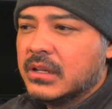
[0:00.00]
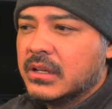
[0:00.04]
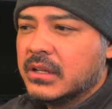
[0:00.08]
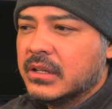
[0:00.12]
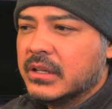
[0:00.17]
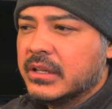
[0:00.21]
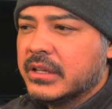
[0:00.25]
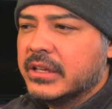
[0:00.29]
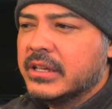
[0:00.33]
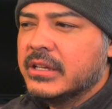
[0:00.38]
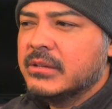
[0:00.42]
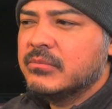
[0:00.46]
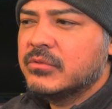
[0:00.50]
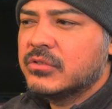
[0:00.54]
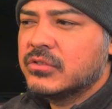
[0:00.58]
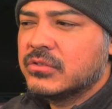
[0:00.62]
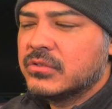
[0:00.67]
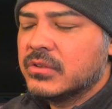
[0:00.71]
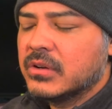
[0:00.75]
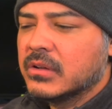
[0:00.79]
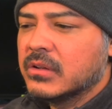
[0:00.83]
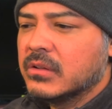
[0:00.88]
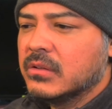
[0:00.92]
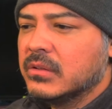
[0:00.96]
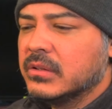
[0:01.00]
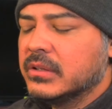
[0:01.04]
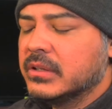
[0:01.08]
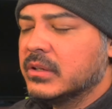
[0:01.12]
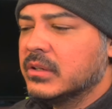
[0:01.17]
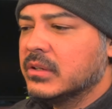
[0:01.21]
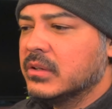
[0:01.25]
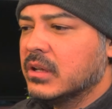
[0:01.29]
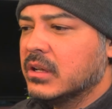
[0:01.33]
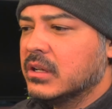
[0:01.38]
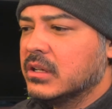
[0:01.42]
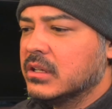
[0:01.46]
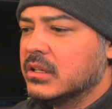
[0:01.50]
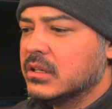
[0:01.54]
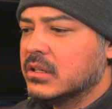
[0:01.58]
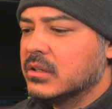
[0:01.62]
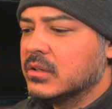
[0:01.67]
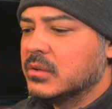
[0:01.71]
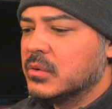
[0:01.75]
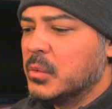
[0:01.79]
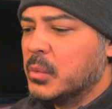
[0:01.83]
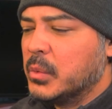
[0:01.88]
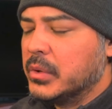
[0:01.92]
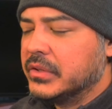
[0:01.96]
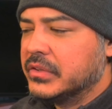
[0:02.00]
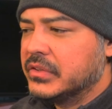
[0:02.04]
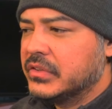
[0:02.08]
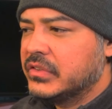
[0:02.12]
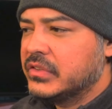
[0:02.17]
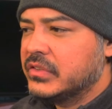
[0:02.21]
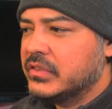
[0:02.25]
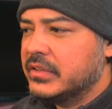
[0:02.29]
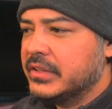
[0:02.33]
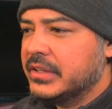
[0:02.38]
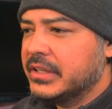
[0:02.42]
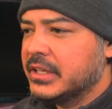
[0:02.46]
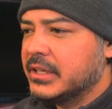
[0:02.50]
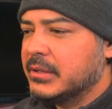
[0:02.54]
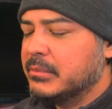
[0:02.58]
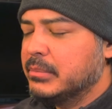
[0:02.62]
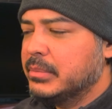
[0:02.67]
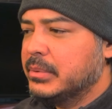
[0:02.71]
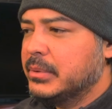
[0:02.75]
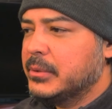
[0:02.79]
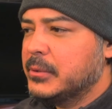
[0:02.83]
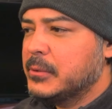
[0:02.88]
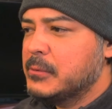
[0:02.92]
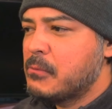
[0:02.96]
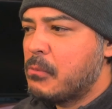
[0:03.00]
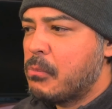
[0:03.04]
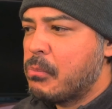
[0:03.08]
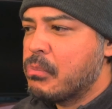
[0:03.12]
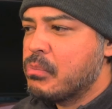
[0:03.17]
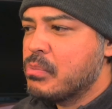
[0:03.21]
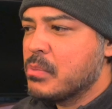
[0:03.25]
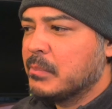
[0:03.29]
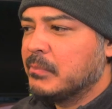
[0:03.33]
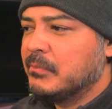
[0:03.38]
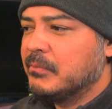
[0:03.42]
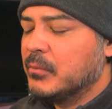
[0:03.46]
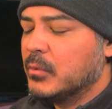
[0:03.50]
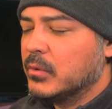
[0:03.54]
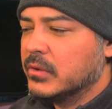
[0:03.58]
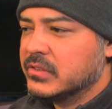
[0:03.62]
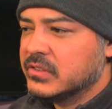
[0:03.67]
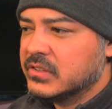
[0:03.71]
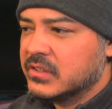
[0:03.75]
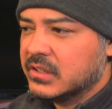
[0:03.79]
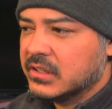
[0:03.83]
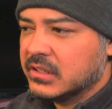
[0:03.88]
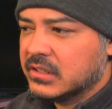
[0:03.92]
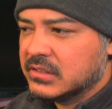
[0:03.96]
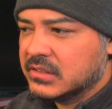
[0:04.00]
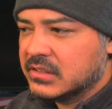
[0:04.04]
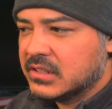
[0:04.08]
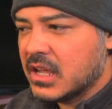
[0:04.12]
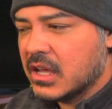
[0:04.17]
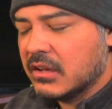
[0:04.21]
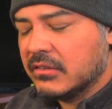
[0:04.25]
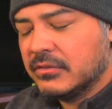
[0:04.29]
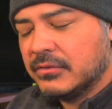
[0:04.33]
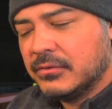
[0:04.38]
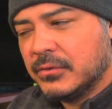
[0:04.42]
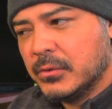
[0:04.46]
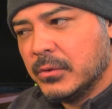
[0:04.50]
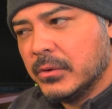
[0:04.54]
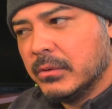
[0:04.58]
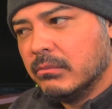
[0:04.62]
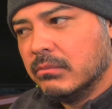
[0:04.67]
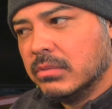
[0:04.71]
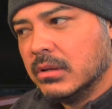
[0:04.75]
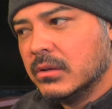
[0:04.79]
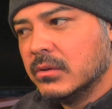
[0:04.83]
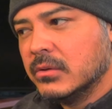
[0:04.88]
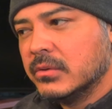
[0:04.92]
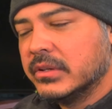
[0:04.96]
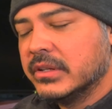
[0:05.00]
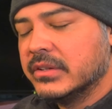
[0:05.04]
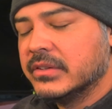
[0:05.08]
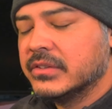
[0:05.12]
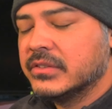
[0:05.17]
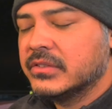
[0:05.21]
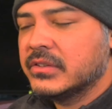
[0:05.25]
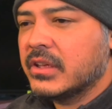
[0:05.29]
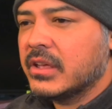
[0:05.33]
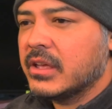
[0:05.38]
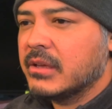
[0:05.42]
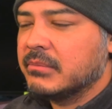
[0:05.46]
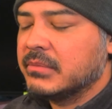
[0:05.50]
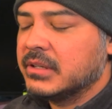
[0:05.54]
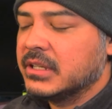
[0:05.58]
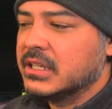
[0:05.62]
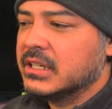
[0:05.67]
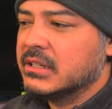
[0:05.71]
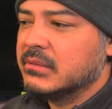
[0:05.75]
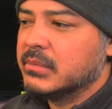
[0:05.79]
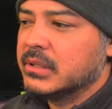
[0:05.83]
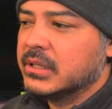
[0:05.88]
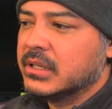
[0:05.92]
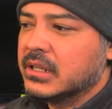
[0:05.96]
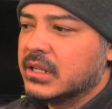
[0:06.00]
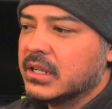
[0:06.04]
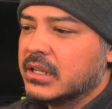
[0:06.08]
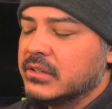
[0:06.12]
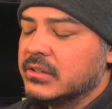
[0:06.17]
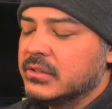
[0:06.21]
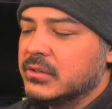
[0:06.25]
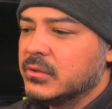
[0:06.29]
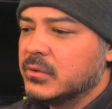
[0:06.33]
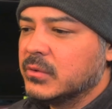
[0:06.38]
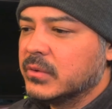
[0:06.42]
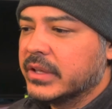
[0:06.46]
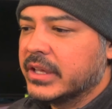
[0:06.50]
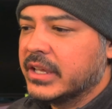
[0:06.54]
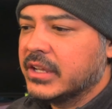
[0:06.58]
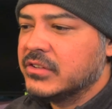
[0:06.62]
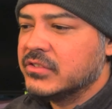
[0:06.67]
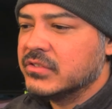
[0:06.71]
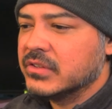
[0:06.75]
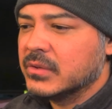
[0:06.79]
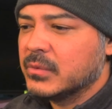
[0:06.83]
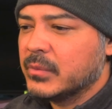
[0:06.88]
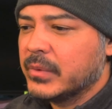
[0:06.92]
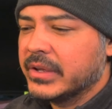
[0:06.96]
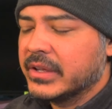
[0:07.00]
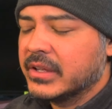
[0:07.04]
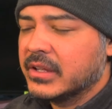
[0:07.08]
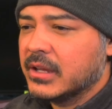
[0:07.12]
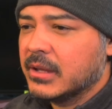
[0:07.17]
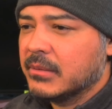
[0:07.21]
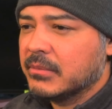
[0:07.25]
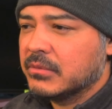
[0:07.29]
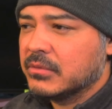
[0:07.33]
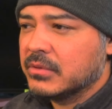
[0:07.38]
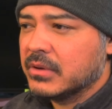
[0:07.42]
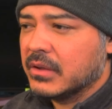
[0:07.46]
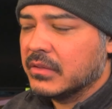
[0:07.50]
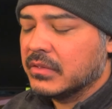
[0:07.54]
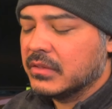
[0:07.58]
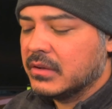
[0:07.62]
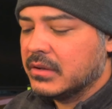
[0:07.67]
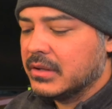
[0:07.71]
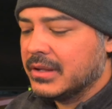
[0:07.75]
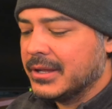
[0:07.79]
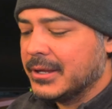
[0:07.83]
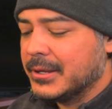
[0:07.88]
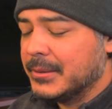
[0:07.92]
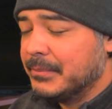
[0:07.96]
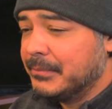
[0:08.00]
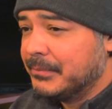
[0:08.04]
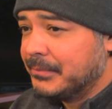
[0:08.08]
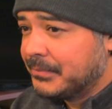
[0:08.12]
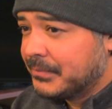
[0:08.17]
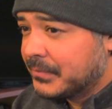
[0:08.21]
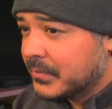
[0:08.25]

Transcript: I am struggling with sleep. Once again, it's not full-blown insomnia, but I do occasionally wake up throughout the night,